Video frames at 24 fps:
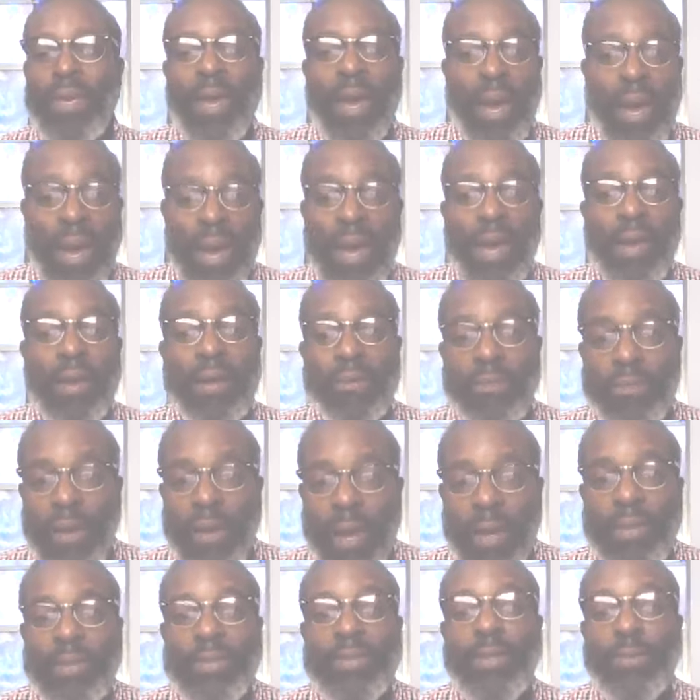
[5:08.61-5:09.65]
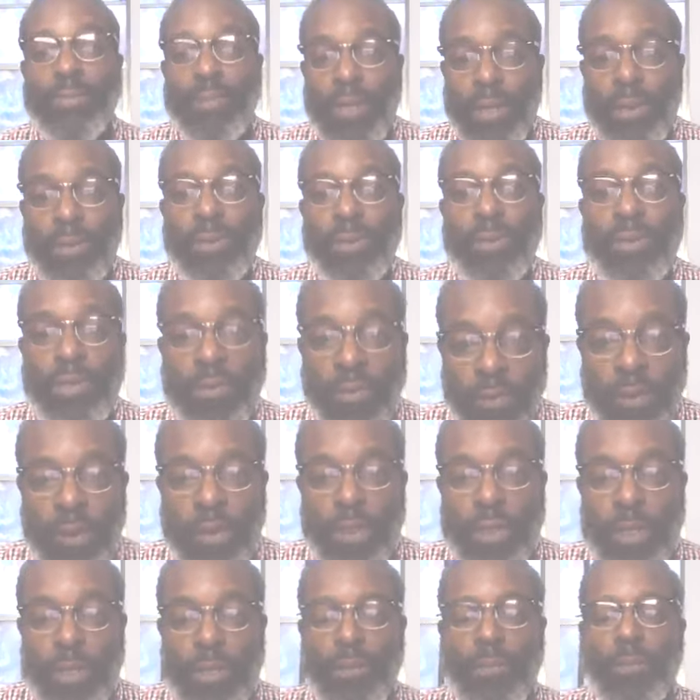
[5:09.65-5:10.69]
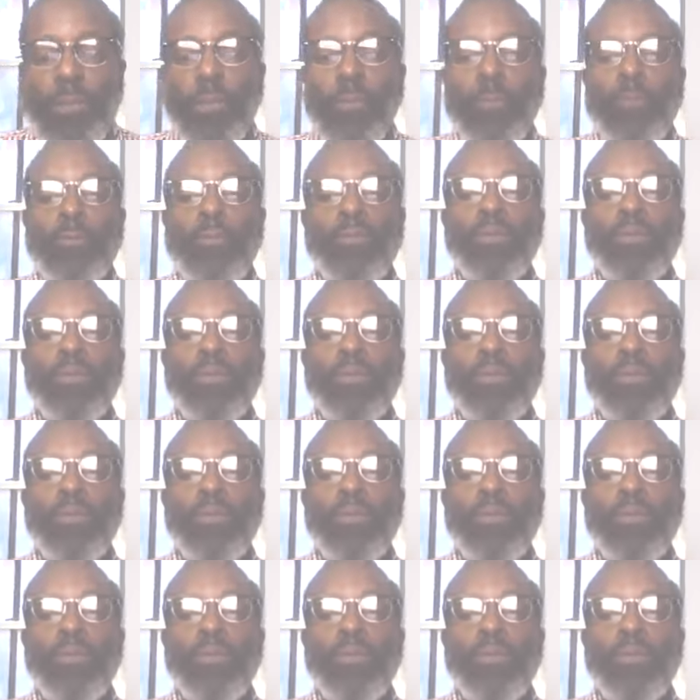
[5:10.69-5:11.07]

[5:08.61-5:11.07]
I've got some notes for you.